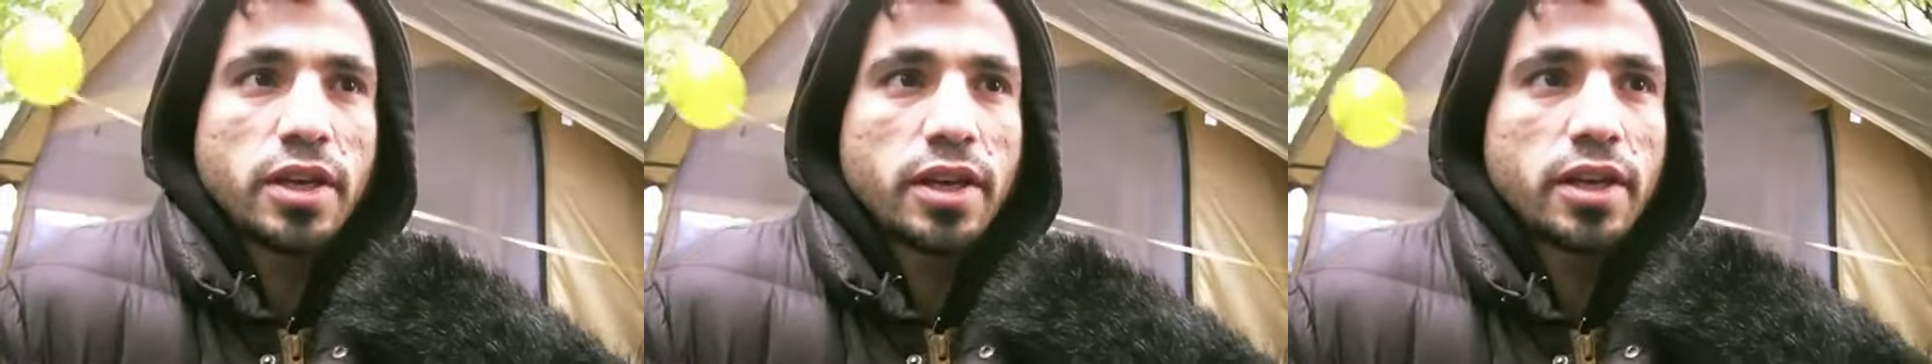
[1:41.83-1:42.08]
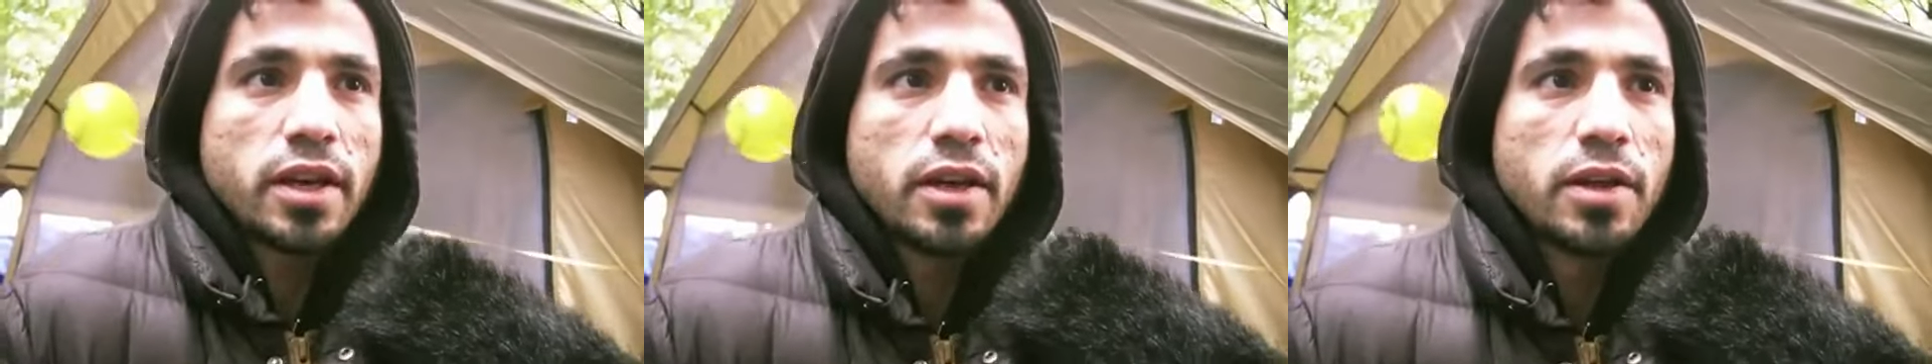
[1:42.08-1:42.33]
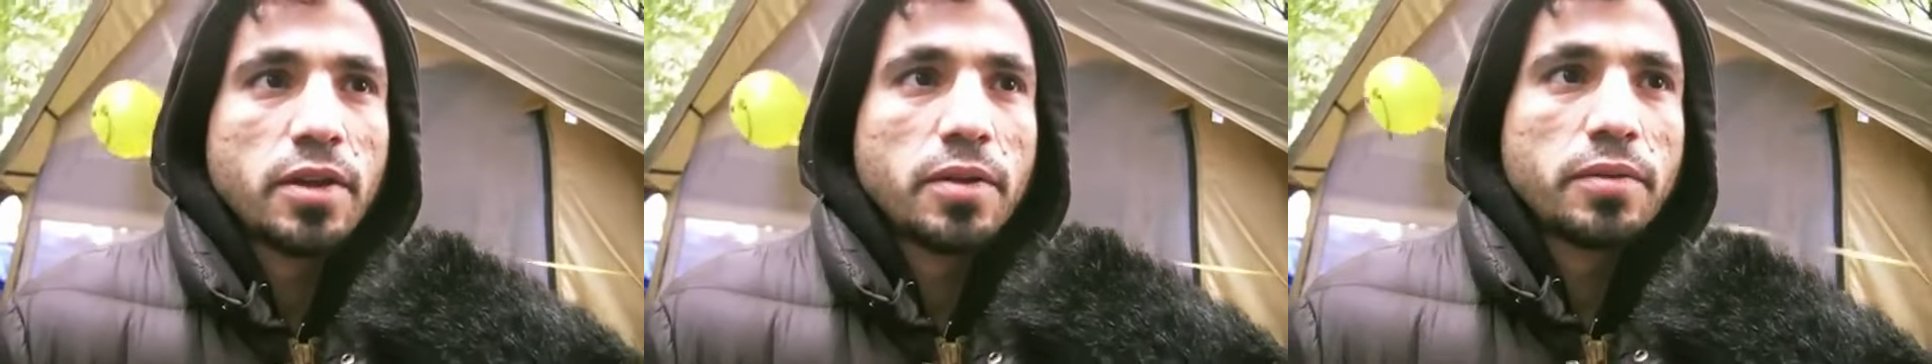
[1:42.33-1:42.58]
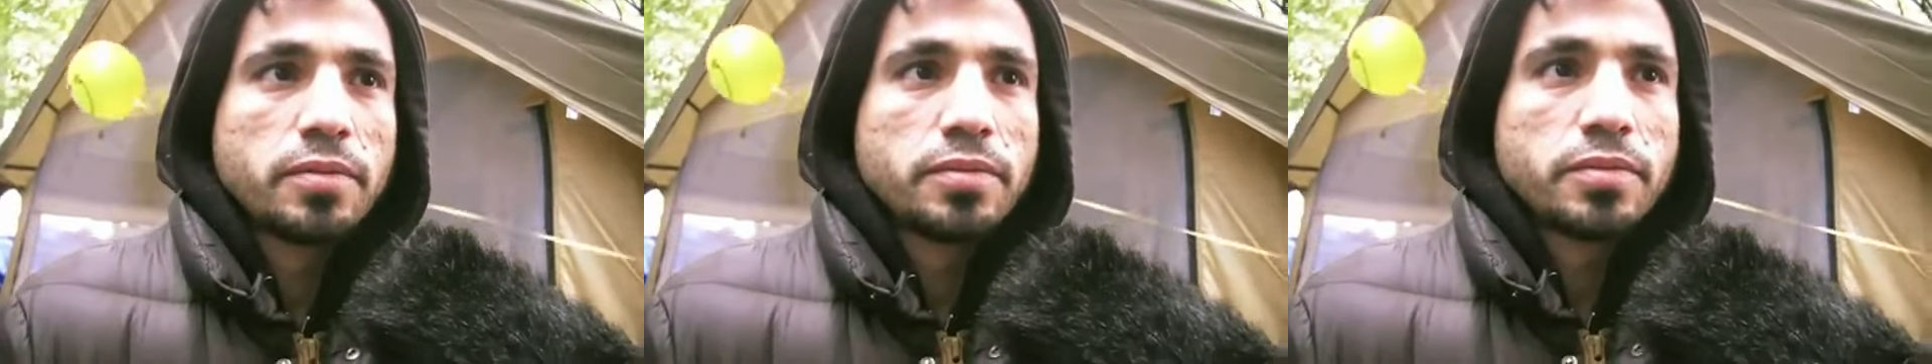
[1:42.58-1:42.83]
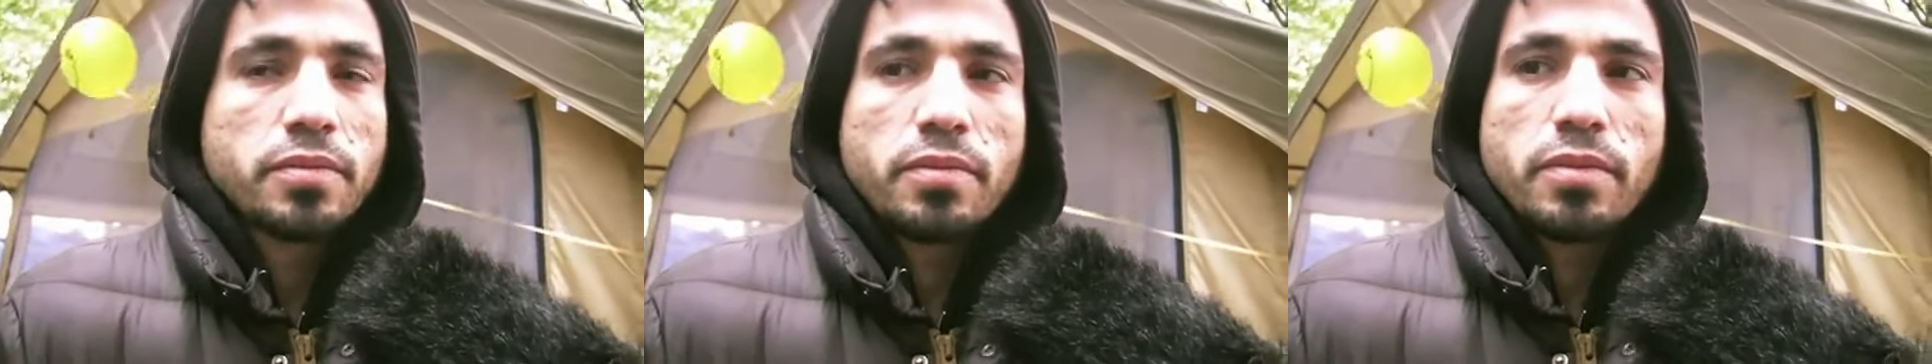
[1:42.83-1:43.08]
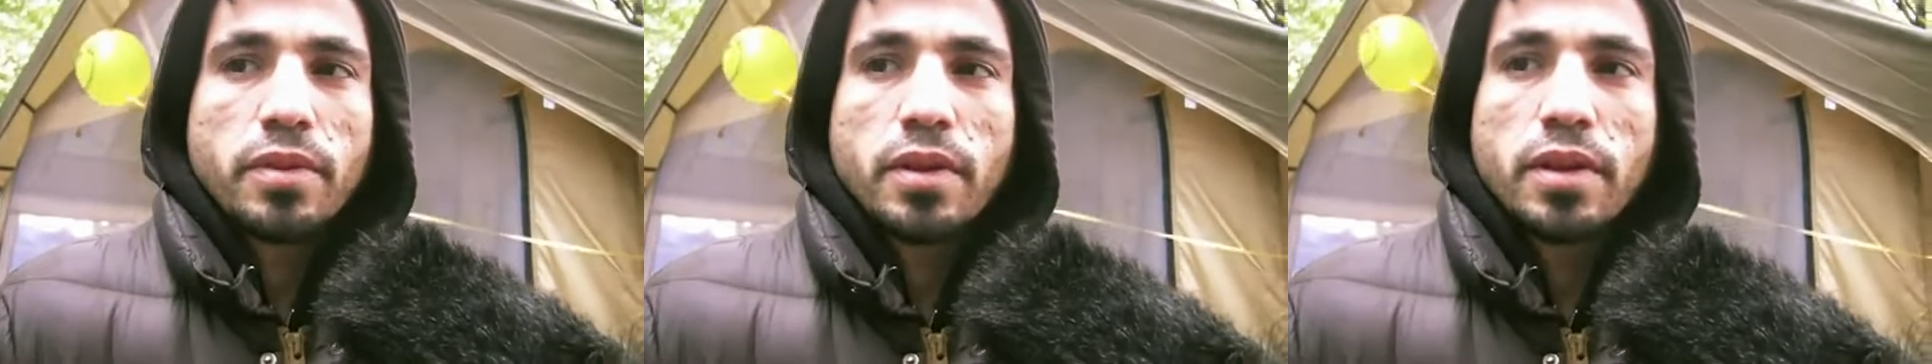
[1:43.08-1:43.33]
like
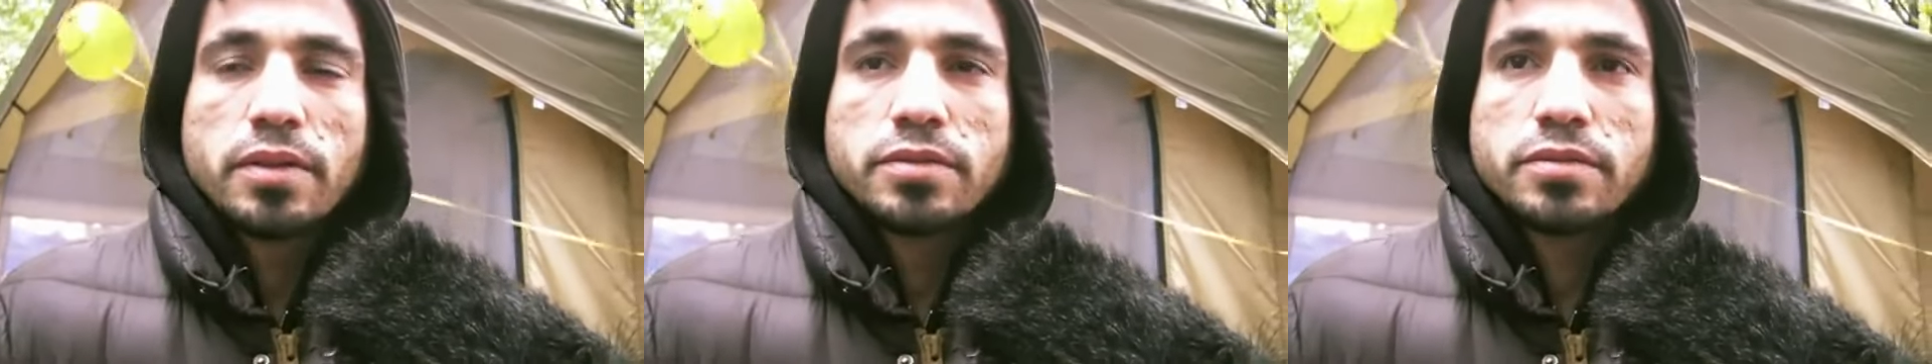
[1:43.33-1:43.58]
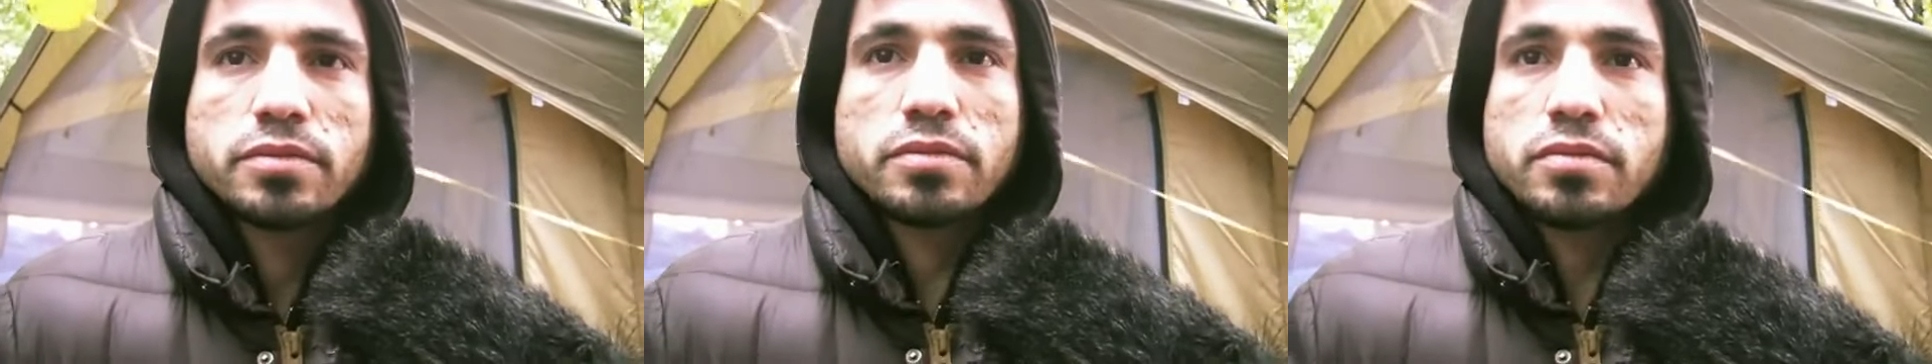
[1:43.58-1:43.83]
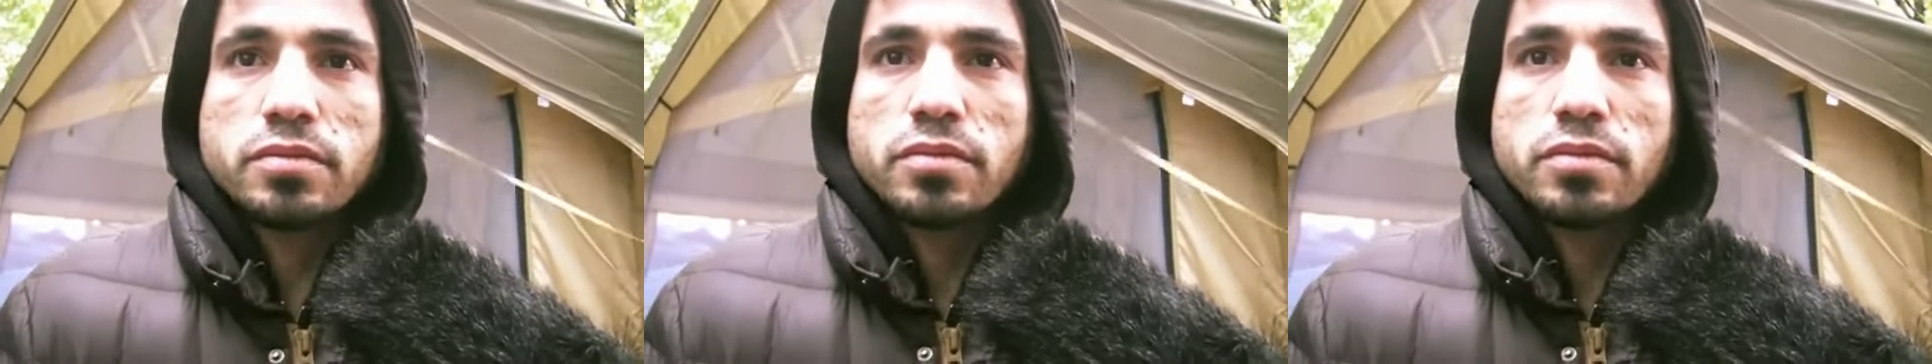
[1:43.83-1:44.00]
reconnaissance or. Uh?